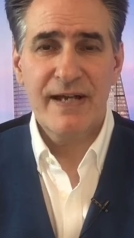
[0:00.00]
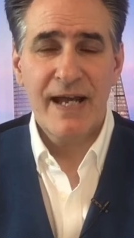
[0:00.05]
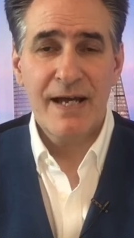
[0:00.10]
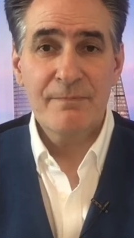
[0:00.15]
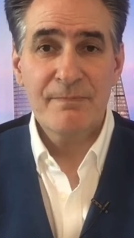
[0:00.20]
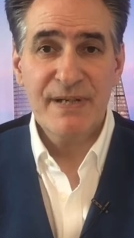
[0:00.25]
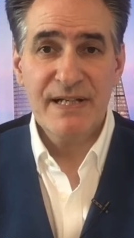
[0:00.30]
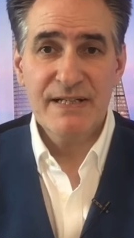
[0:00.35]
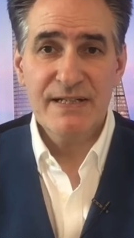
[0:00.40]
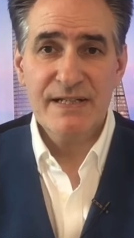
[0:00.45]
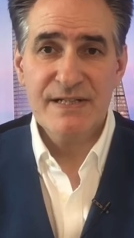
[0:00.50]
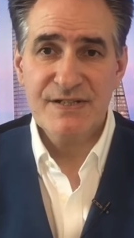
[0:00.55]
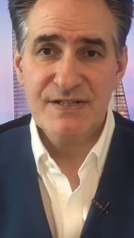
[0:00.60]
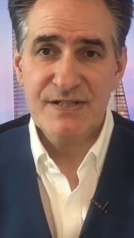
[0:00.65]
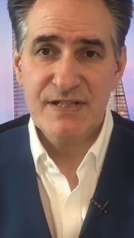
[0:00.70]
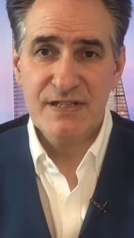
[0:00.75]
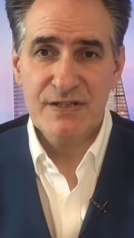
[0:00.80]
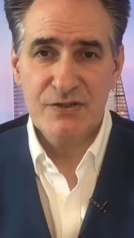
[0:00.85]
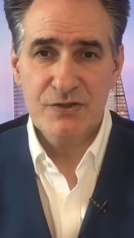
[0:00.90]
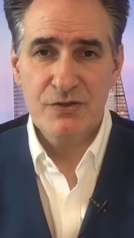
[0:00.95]
had been
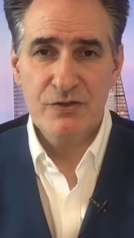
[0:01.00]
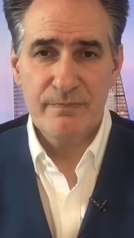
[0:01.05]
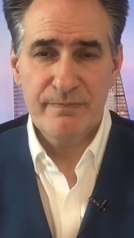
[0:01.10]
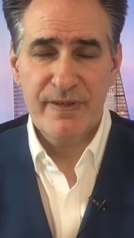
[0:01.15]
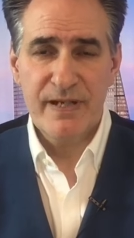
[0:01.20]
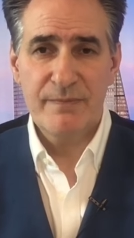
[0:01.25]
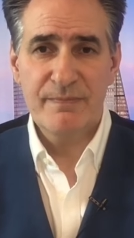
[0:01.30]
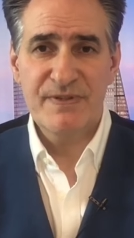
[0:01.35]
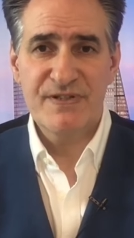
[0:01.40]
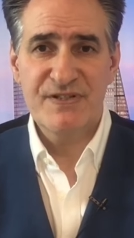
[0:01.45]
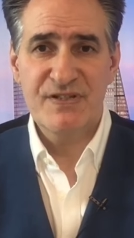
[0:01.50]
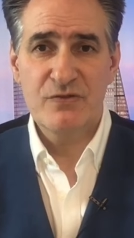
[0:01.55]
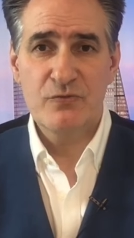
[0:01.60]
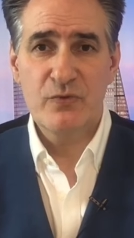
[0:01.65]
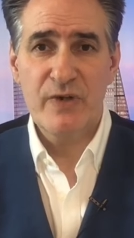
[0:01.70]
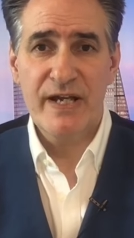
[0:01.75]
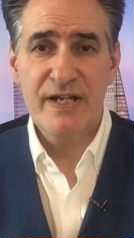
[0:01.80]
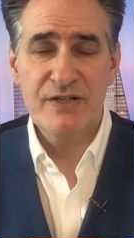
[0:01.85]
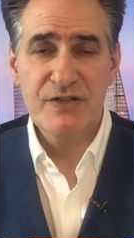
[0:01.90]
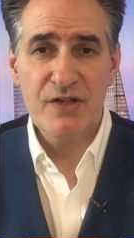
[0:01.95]
listening to BBC
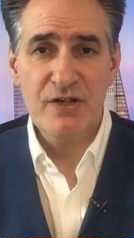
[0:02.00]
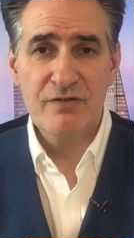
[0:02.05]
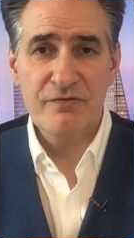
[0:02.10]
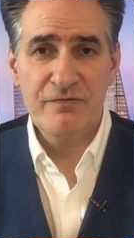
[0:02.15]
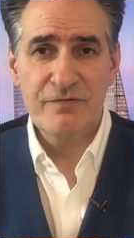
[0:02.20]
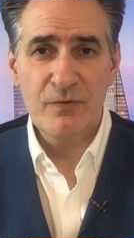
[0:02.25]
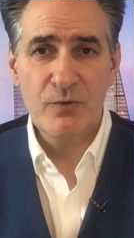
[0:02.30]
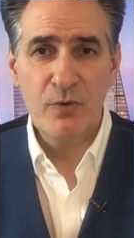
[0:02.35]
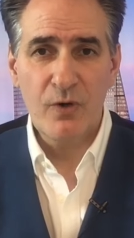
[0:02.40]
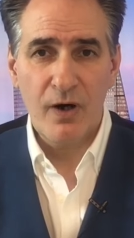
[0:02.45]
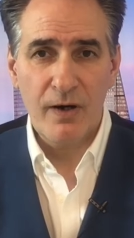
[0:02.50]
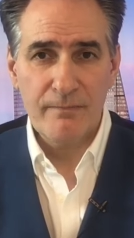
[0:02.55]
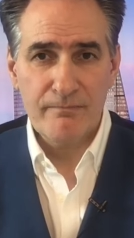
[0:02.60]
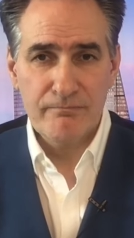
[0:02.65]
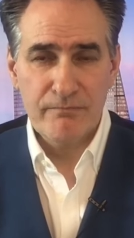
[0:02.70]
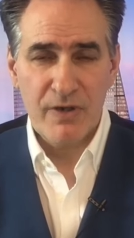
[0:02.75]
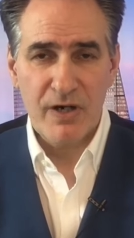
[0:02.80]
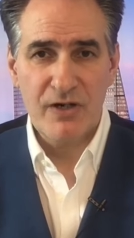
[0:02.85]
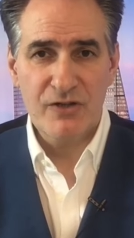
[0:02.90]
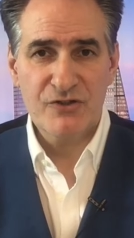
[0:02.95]
Radio 4 on
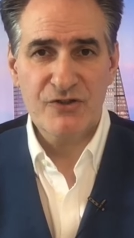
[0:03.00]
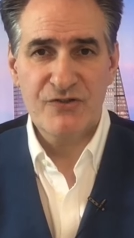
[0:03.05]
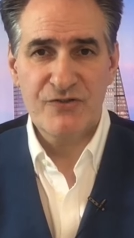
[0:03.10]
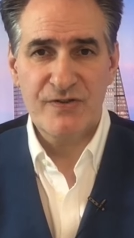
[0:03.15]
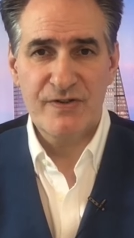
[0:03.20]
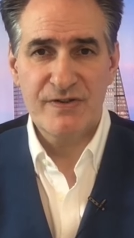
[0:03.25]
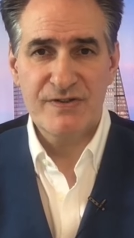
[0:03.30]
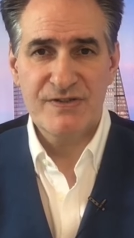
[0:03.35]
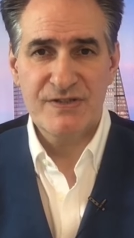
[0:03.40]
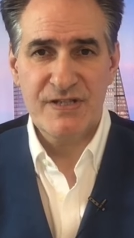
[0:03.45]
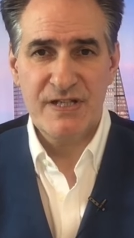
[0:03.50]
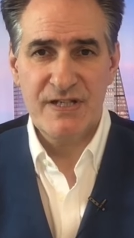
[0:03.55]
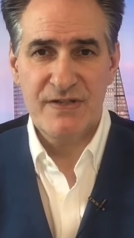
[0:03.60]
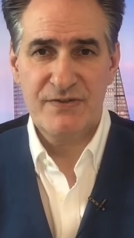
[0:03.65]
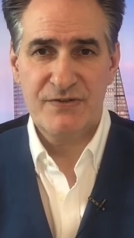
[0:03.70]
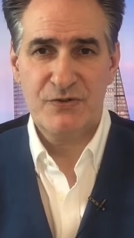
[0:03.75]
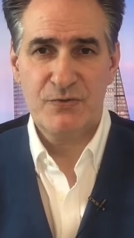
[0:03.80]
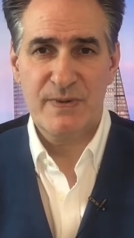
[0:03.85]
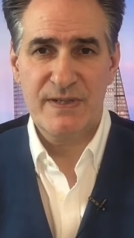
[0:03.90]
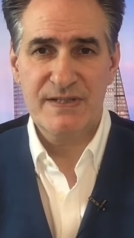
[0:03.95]
March 13,
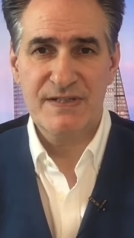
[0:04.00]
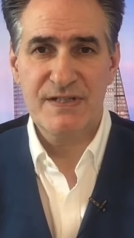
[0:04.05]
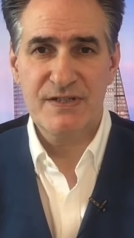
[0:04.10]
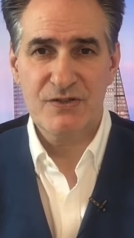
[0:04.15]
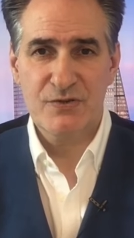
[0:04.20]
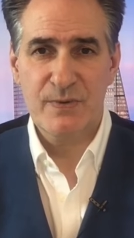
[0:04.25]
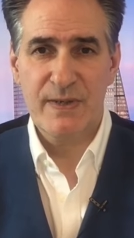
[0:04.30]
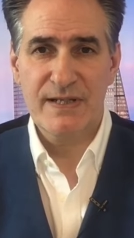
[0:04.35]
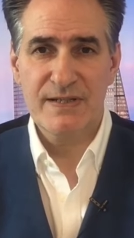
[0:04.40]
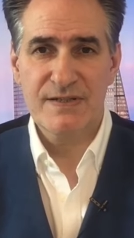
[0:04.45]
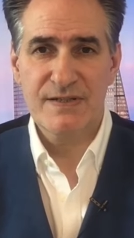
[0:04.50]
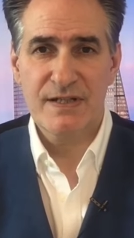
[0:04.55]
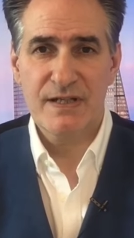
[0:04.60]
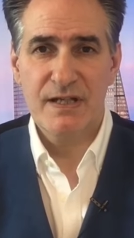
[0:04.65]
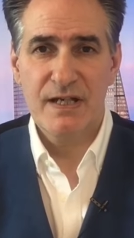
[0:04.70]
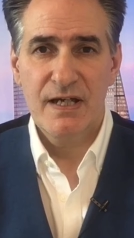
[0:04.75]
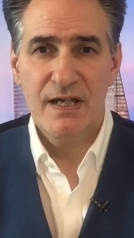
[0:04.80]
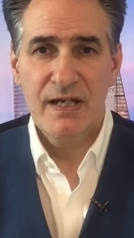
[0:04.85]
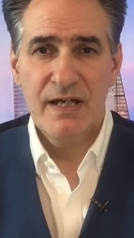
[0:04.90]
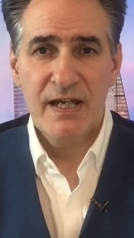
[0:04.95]
2020,
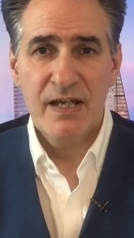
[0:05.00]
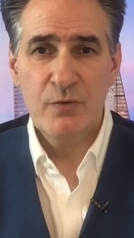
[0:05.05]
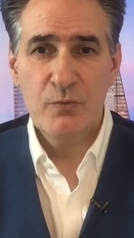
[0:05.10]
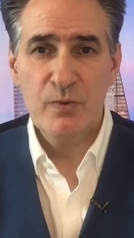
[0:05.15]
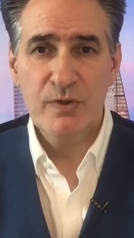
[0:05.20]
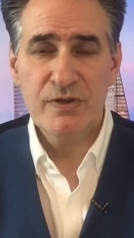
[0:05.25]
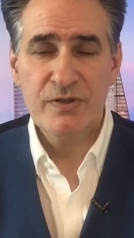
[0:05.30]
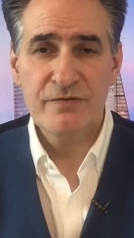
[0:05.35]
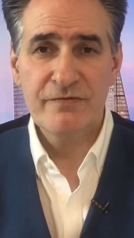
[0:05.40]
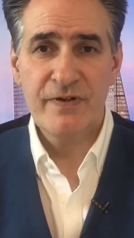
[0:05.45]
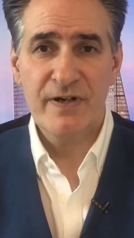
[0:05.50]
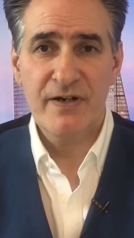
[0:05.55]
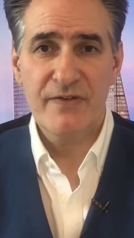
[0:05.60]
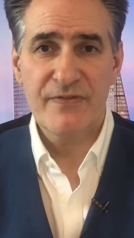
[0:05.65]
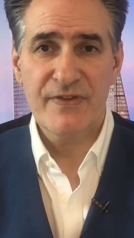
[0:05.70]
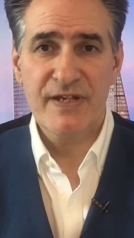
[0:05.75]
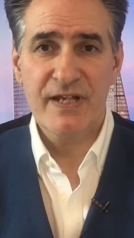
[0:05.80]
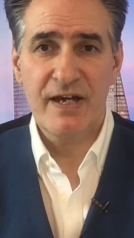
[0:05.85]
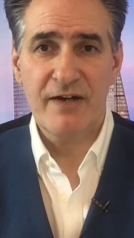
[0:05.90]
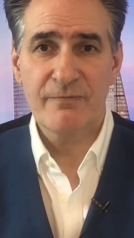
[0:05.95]
he would have heard
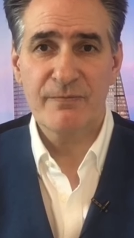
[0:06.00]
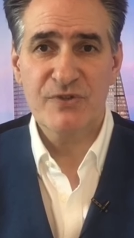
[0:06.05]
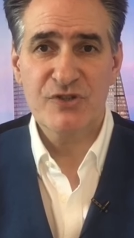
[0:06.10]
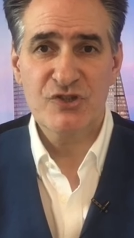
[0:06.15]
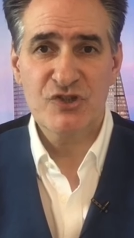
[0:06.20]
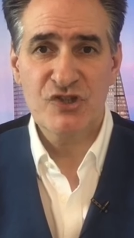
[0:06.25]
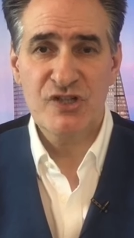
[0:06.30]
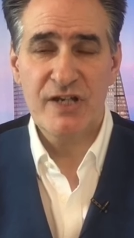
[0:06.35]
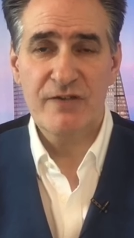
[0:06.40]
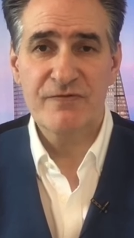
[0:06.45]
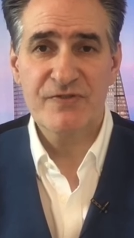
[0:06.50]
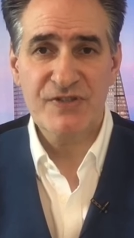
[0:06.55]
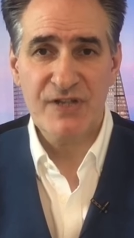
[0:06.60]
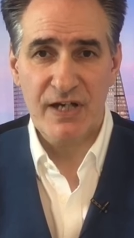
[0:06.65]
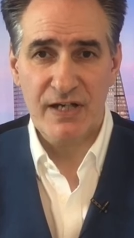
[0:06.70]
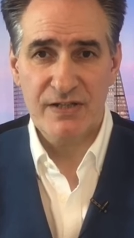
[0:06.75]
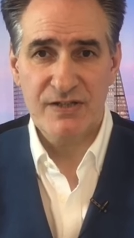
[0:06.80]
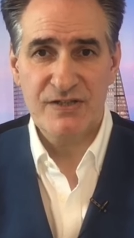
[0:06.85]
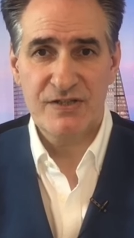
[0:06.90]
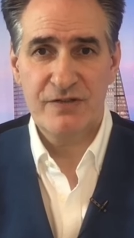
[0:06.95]
the government's chief
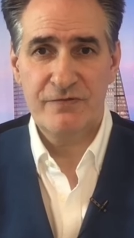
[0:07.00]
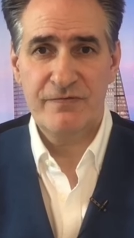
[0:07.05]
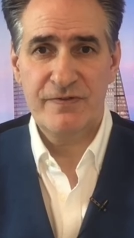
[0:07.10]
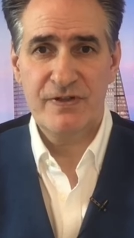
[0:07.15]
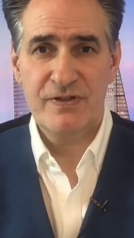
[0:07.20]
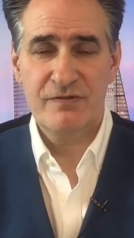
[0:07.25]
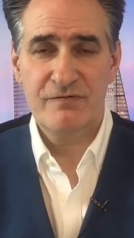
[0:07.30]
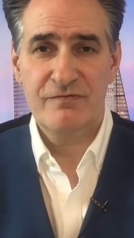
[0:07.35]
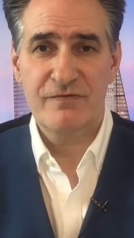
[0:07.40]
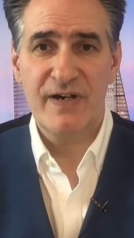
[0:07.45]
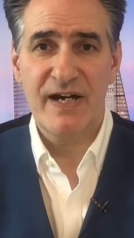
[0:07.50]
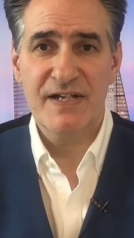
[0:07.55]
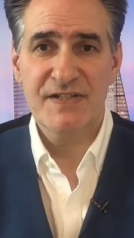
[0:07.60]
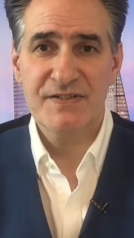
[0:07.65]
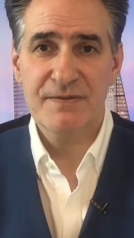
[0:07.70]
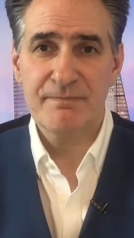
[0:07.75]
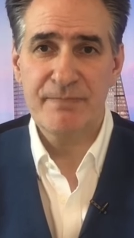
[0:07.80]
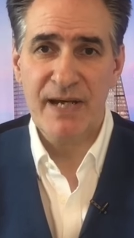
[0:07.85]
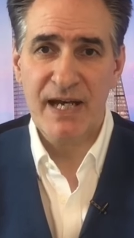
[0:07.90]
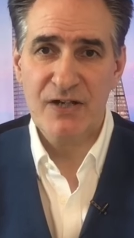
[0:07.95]
scientific adviser
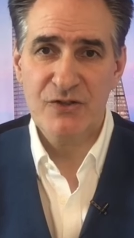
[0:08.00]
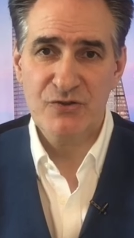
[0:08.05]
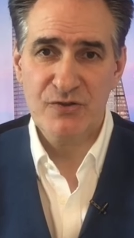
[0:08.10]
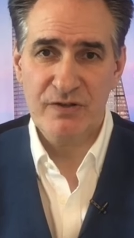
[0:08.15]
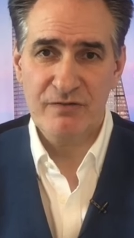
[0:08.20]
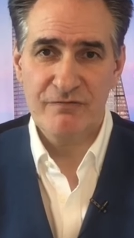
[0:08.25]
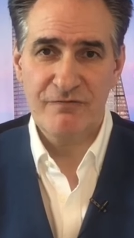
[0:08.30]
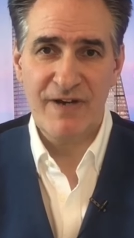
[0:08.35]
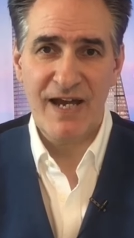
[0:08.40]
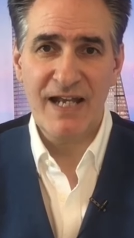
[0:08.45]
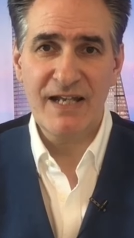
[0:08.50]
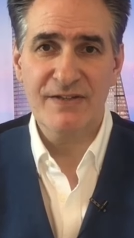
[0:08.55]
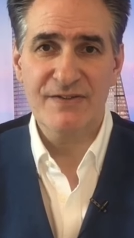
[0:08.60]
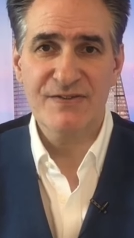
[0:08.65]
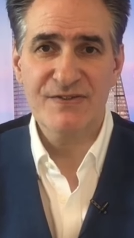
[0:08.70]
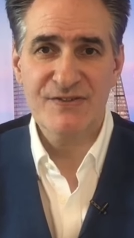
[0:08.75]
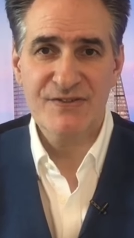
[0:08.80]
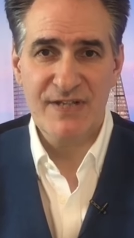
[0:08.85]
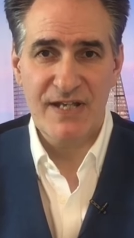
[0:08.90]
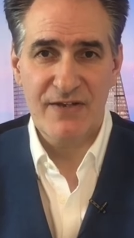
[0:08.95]
Patrick
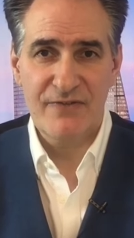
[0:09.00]
Vallance say